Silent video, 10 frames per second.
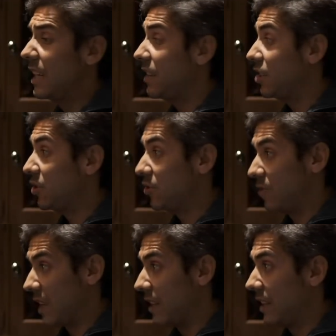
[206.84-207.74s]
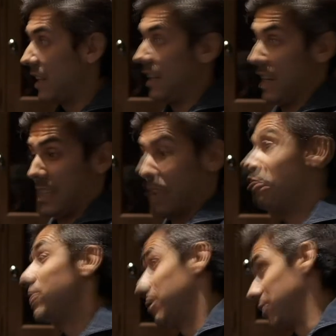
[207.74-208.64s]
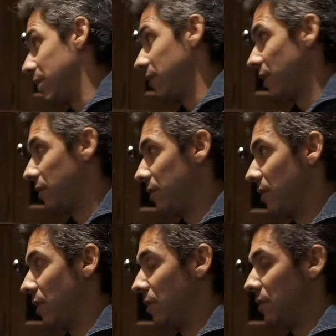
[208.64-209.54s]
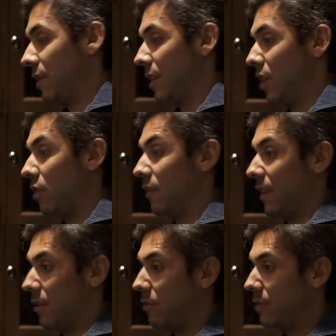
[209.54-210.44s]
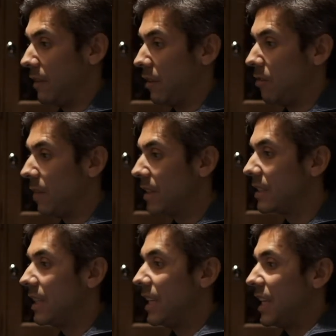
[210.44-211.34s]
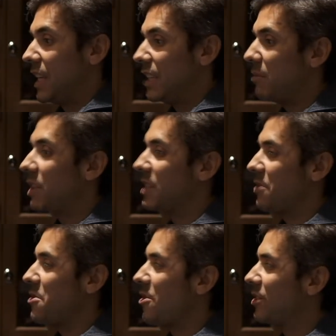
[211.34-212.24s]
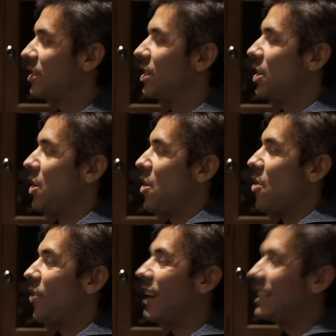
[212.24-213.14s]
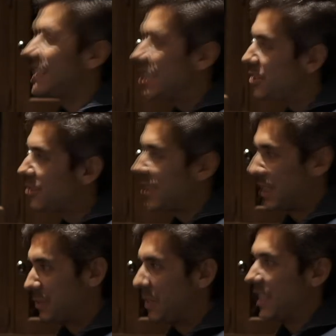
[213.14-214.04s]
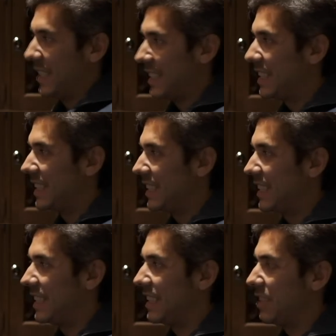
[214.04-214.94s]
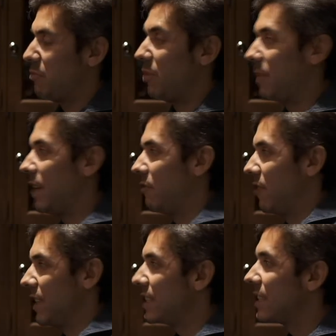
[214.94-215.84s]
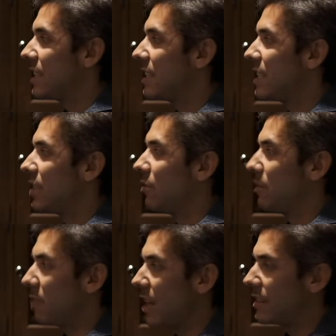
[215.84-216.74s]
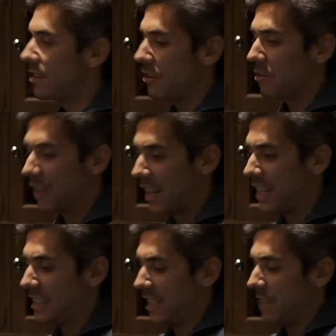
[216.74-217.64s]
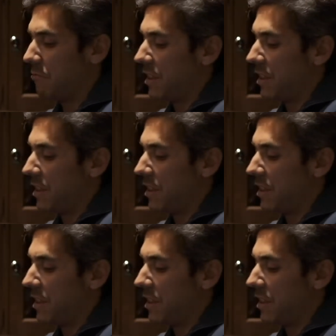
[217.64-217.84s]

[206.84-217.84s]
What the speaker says: In addition to that, and as a consequence of their own development, the brands are not, organizationally speaking, prepared for this. So the brands are organized